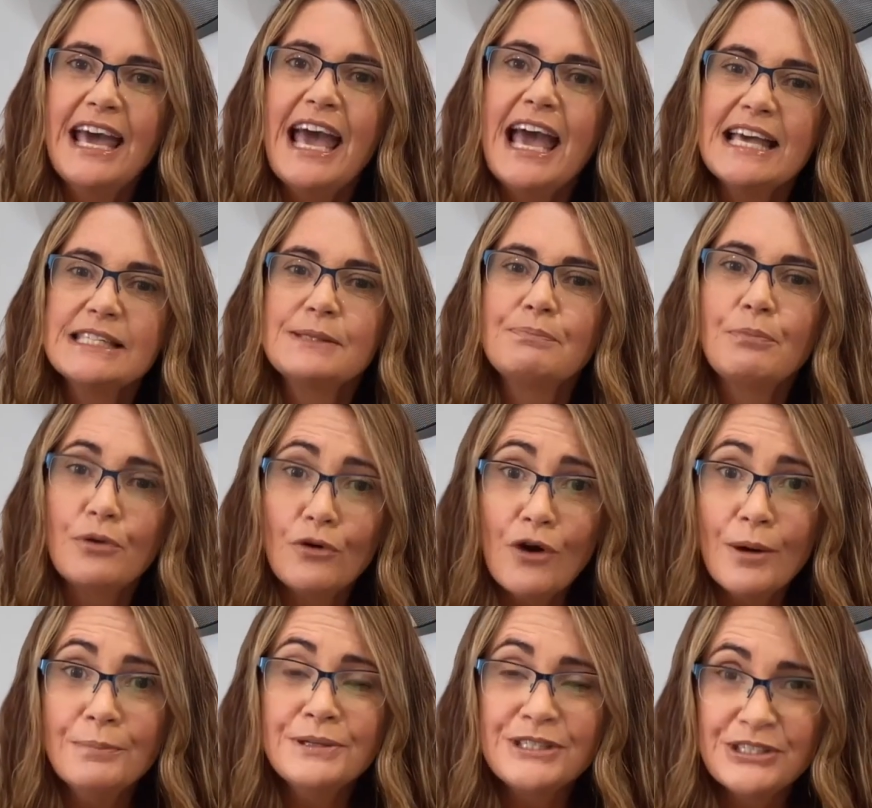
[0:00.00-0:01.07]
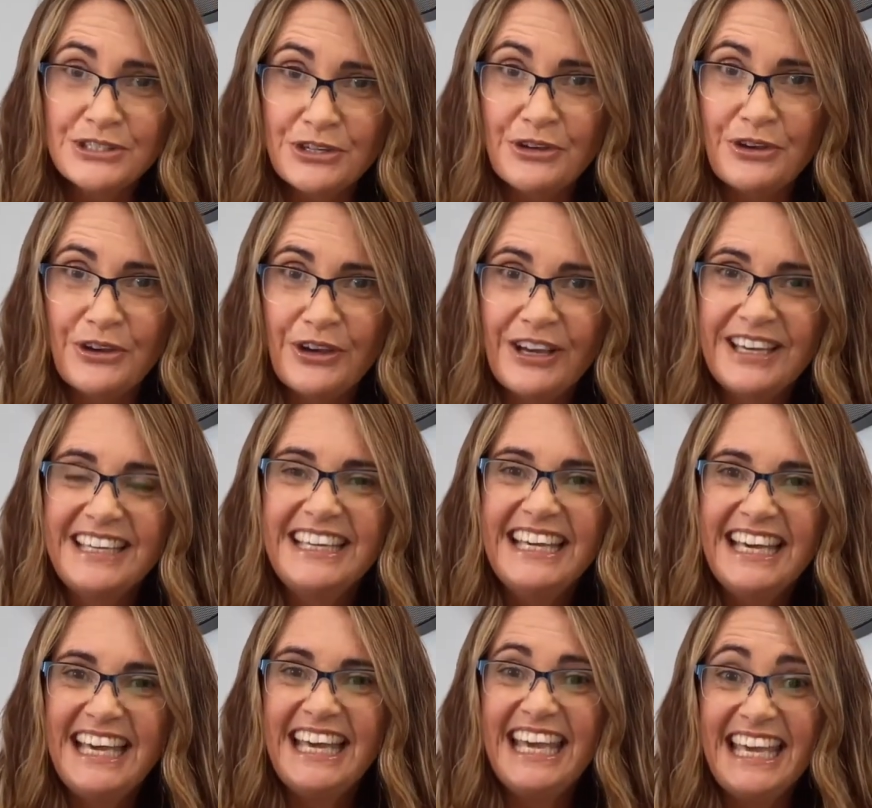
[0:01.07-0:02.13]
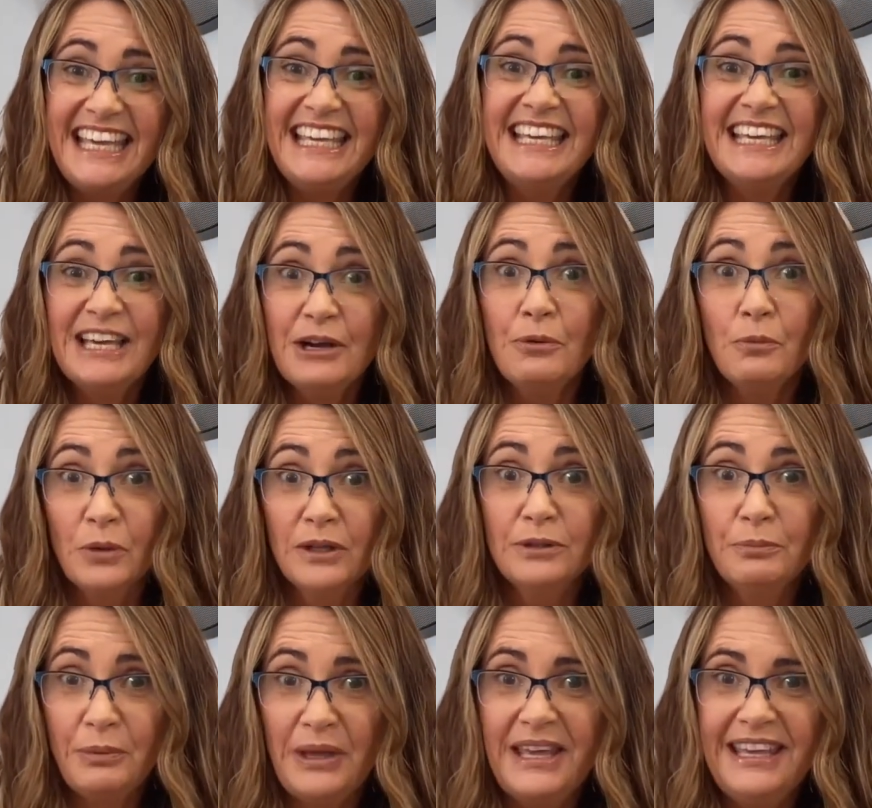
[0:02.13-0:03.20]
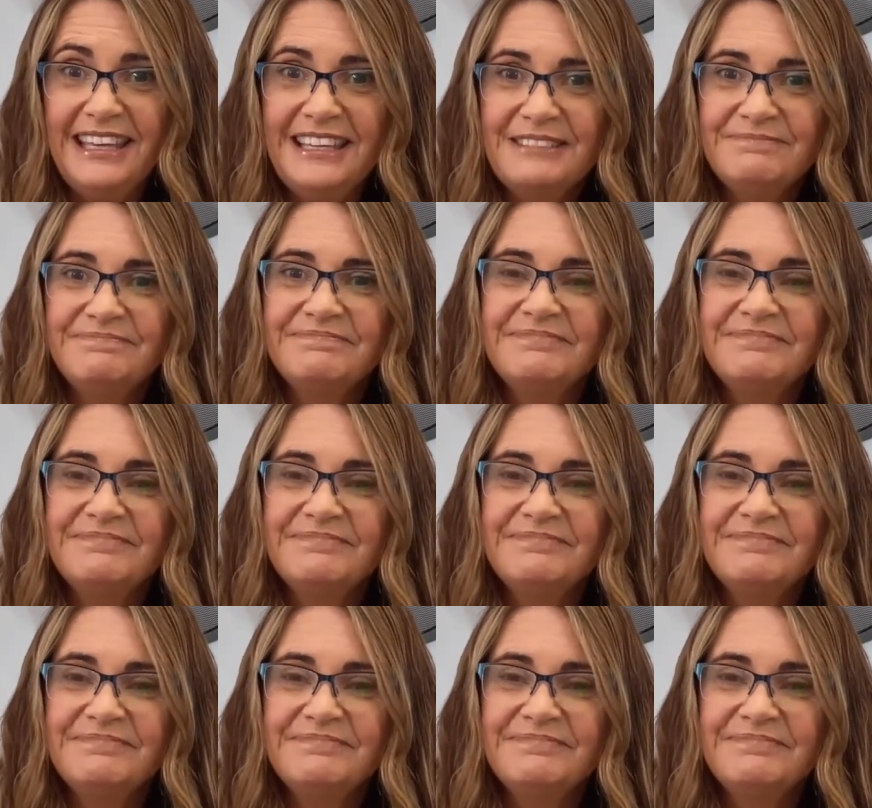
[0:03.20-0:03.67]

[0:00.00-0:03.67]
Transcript: has promised her he will be,